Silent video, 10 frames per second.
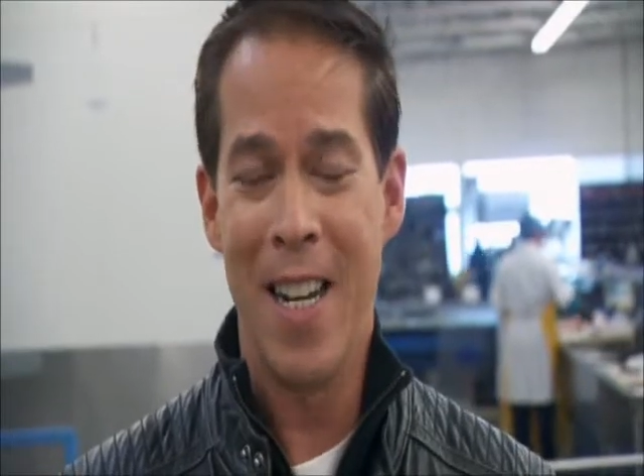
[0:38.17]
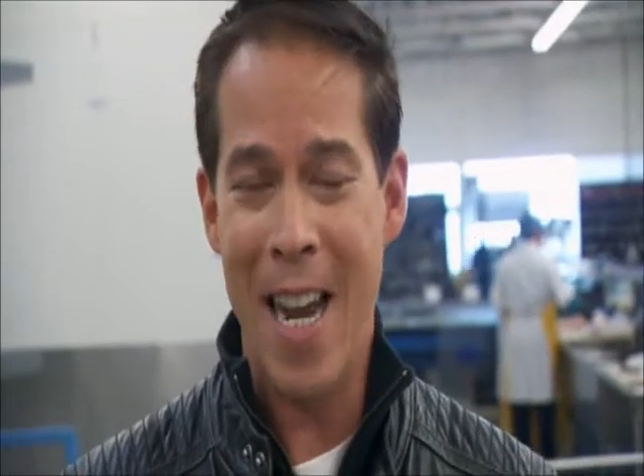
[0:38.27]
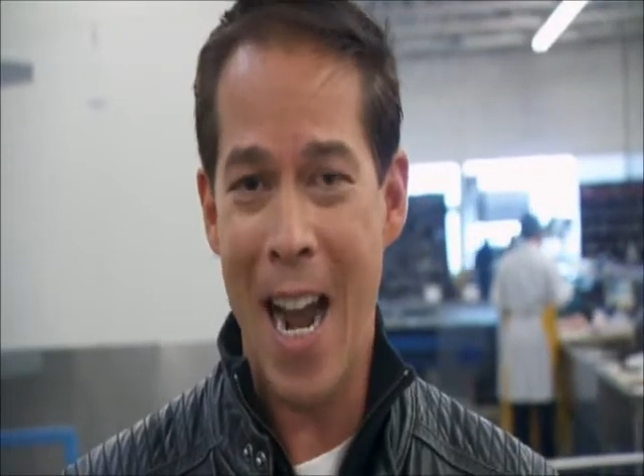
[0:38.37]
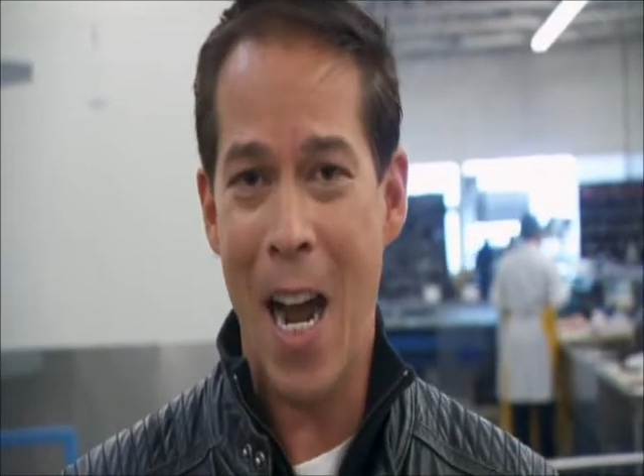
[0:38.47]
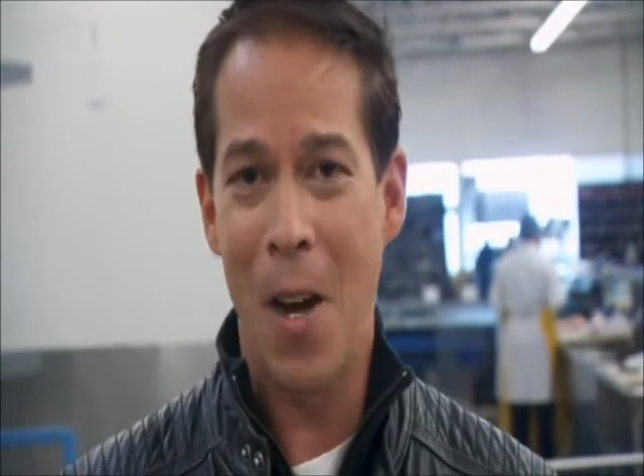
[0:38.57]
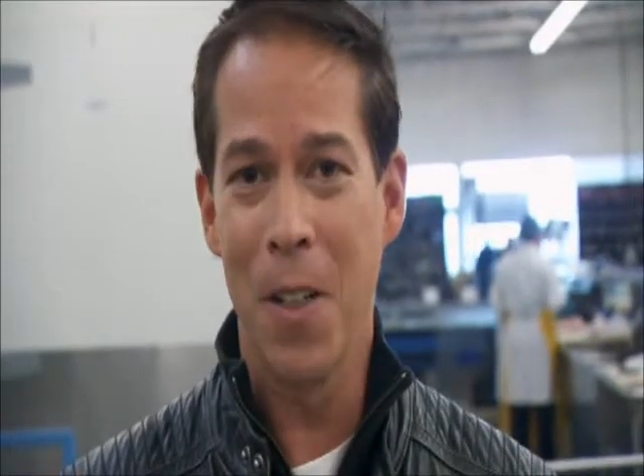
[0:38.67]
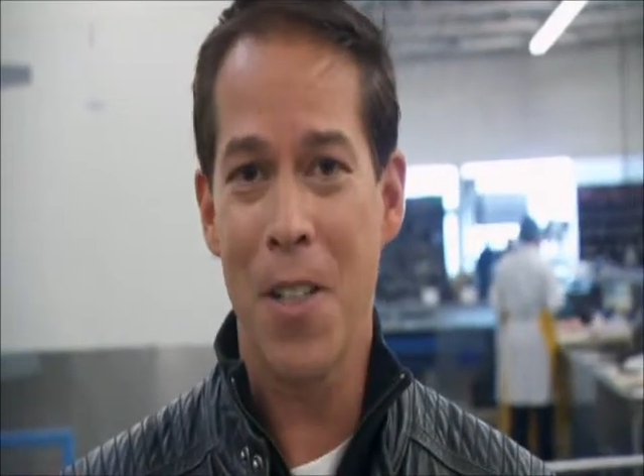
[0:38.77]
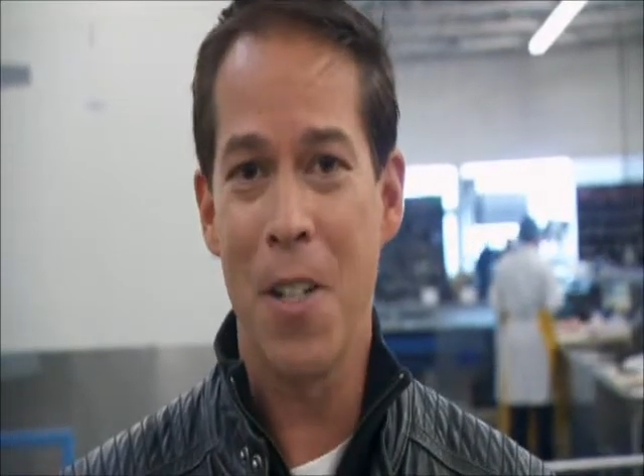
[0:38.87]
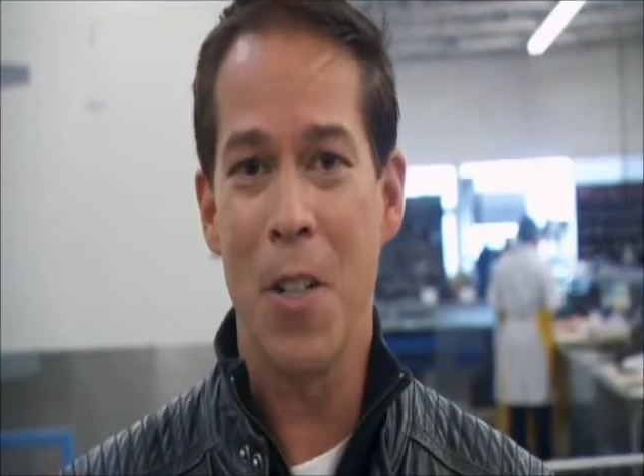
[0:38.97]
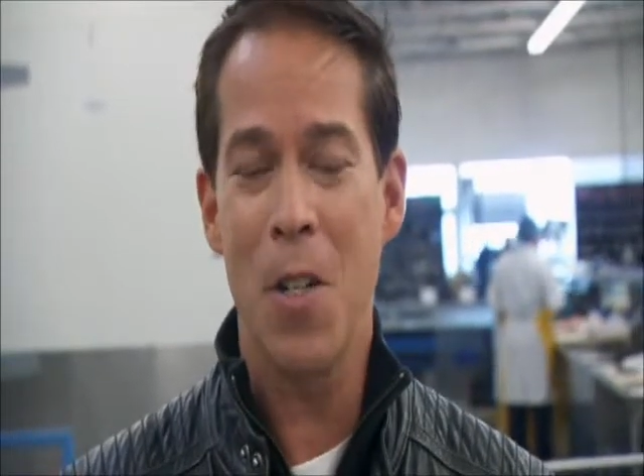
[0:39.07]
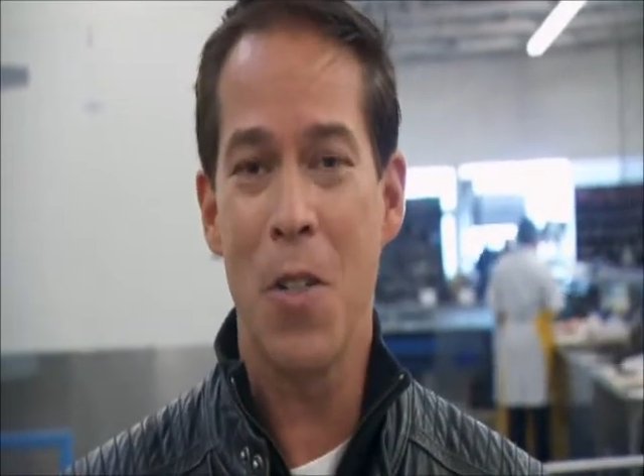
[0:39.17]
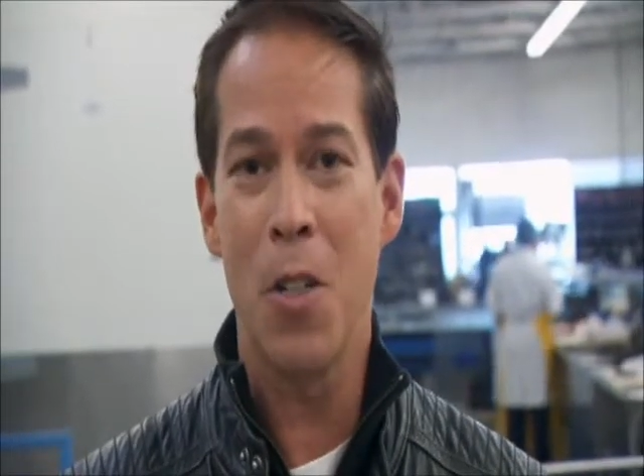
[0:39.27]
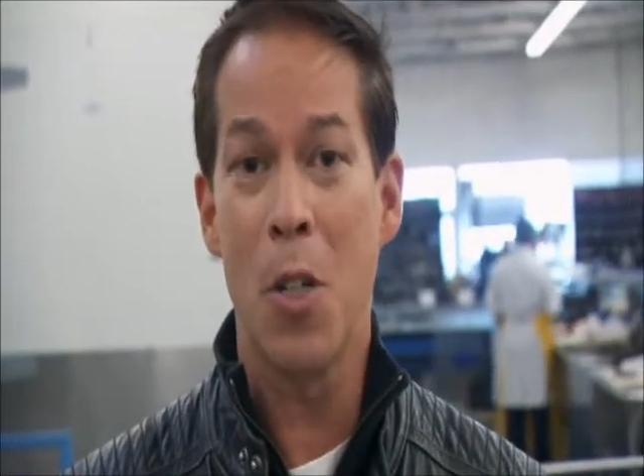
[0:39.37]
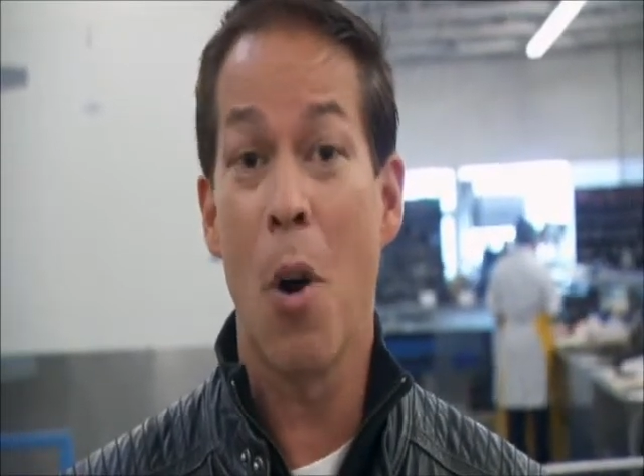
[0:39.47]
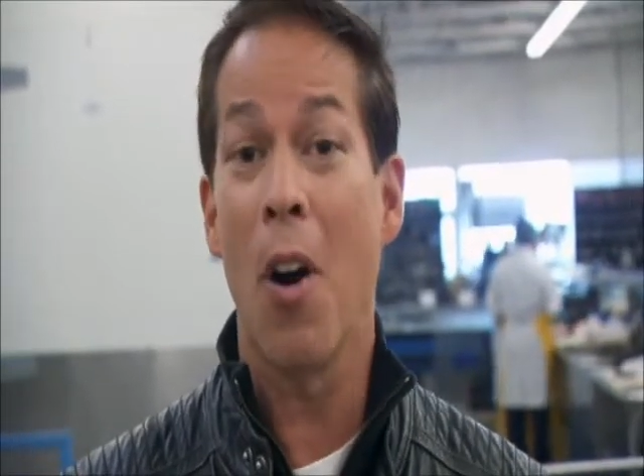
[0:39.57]
Now, let's
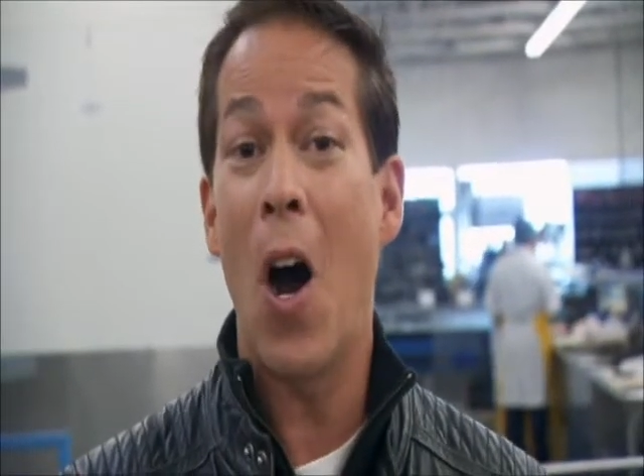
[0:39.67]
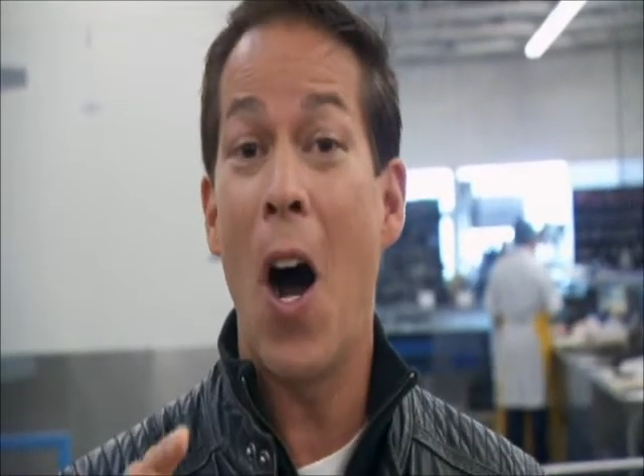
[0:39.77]
introduce you to our